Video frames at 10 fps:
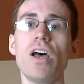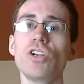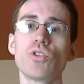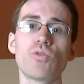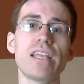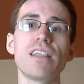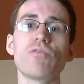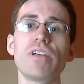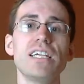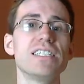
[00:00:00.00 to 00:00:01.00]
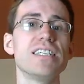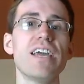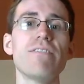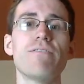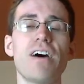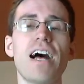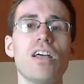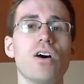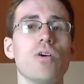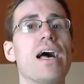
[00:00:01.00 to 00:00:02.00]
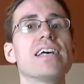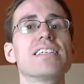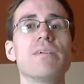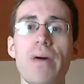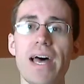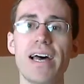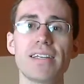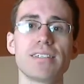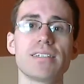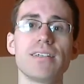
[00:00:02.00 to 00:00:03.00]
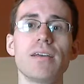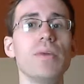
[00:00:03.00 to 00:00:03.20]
to rate the religion they follow as the best,